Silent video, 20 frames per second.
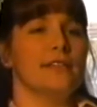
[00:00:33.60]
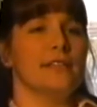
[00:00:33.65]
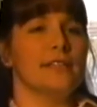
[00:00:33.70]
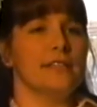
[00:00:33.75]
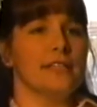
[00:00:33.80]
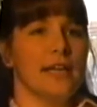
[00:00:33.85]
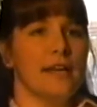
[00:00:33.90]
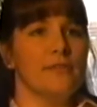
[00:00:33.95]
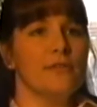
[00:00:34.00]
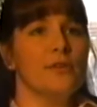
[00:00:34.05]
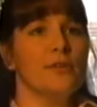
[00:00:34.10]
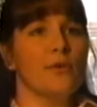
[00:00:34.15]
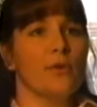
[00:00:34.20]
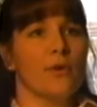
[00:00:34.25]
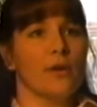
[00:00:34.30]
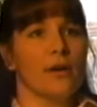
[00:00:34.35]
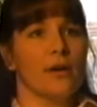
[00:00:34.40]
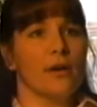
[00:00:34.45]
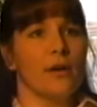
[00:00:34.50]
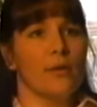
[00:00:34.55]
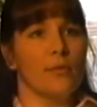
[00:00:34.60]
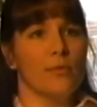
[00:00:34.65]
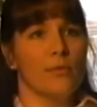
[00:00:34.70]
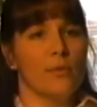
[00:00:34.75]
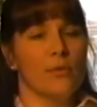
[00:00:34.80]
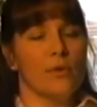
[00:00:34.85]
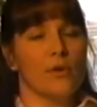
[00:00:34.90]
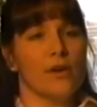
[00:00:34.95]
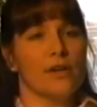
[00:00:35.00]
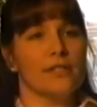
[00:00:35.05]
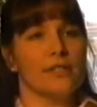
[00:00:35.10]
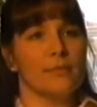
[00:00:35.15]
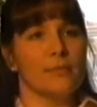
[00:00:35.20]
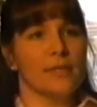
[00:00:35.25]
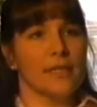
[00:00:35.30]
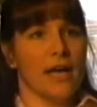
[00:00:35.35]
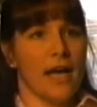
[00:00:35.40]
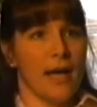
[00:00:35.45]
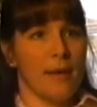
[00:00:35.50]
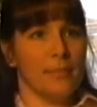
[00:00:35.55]
The state of New York awards a
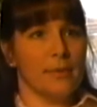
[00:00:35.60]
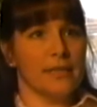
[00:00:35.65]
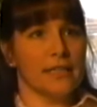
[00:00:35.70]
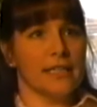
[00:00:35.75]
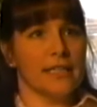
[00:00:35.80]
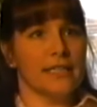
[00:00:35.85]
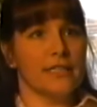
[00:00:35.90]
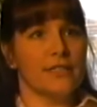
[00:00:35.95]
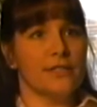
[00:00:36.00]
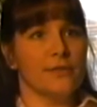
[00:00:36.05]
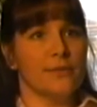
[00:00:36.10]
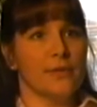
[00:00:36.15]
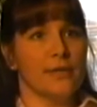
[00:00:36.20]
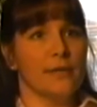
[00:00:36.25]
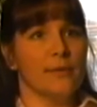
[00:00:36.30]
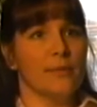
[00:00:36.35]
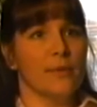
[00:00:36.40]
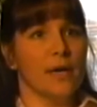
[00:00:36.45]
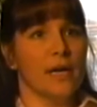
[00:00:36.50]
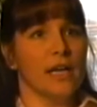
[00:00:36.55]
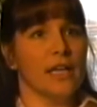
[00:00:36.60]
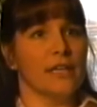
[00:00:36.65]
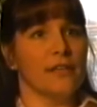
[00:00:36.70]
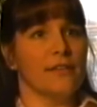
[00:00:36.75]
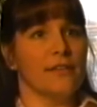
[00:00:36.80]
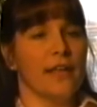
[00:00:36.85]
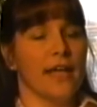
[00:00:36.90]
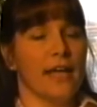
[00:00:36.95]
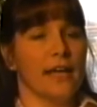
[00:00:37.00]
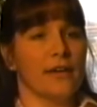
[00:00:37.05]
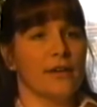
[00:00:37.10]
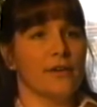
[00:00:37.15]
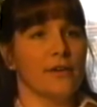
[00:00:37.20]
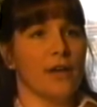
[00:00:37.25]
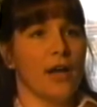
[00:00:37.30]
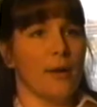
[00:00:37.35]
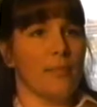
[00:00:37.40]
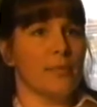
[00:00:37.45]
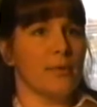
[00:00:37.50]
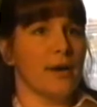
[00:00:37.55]
monopoly to anyone that
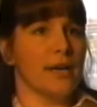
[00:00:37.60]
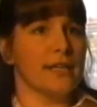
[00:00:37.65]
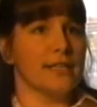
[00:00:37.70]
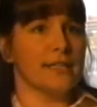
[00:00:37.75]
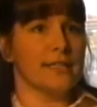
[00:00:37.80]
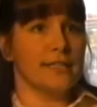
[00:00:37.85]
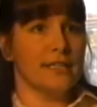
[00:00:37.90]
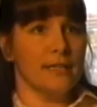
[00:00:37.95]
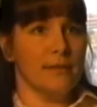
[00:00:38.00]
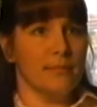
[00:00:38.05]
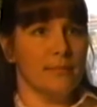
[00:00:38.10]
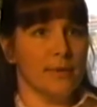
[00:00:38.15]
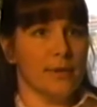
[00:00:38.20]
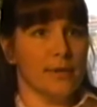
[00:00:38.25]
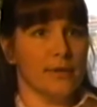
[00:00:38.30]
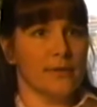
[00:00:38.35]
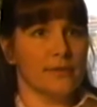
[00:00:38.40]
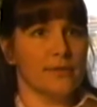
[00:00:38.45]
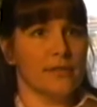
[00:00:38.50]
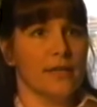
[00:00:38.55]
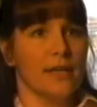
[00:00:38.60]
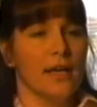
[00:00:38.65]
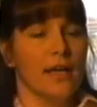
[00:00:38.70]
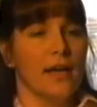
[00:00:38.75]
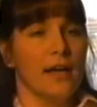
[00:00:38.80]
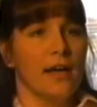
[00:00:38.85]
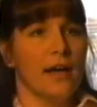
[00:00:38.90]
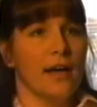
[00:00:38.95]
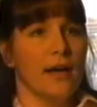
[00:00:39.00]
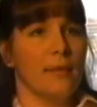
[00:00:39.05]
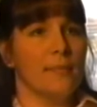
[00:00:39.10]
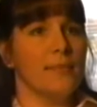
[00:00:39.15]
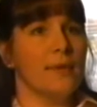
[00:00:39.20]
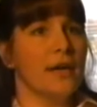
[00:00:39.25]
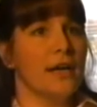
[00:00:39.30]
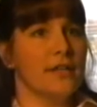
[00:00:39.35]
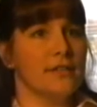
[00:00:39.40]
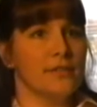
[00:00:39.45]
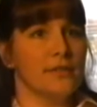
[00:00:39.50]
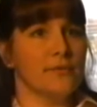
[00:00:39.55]
could operate a steamboat up
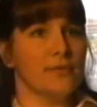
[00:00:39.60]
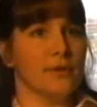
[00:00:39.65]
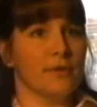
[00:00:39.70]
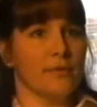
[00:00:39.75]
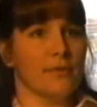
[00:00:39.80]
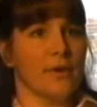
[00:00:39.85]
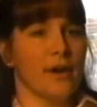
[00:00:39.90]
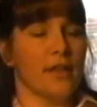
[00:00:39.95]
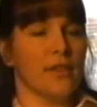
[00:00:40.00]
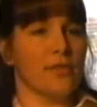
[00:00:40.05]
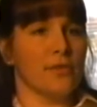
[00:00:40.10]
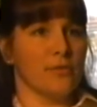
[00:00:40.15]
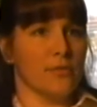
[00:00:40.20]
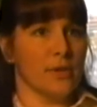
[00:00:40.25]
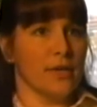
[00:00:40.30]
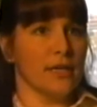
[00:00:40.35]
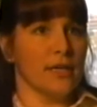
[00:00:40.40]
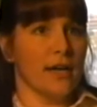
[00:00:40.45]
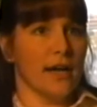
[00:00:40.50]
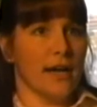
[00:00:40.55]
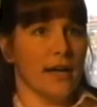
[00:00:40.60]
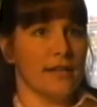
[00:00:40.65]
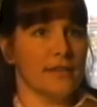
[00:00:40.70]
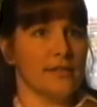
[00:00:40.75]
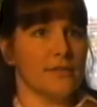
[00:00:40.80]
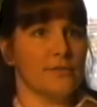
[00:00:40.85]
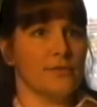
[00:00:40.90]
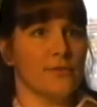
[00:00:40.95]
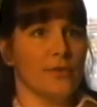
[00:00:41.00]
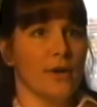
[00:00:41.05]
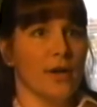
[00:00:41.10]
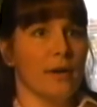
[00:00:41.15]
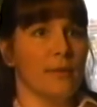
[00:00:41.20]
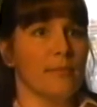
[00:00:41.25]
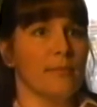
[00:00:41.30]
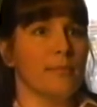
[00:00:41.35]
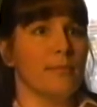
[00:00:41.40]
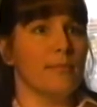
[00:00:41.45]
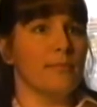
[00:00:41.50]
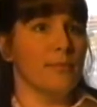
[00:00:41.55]
the Hudson River at 3 knots
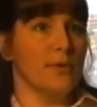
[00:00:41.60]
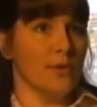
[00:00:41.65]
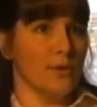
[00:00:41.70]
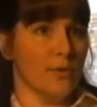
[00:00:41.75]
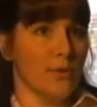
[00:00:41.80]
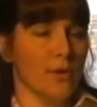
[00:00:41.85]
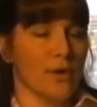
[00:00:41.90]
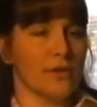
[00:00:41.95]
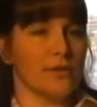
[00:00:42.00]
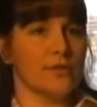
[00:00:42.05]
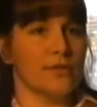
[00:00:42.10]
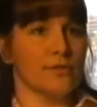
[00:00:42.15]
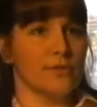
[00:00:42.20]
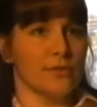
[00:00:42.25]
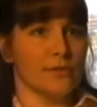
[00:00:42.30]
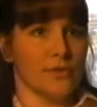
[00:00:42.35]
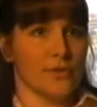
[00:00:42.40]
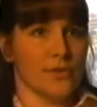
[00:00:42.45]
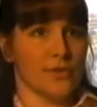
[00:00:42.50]
from New York to New